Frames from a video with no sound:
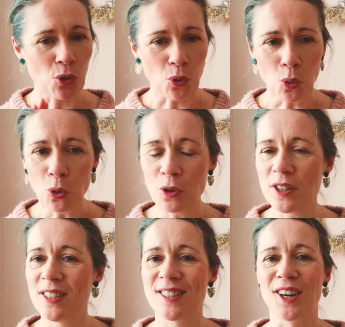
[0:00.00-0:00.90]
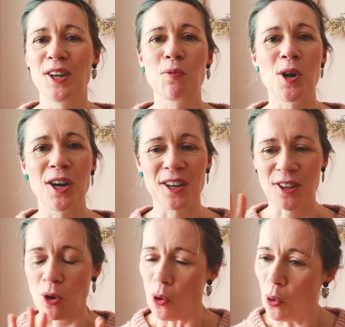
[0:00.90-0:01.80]
all the design
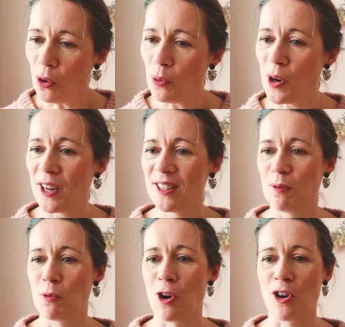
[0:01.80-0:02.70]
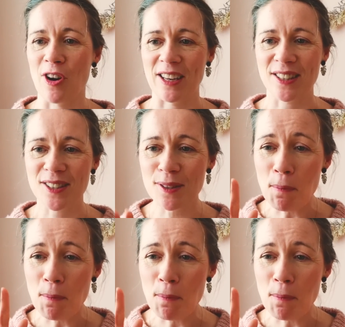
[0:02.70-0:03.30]
work, all the works in progress,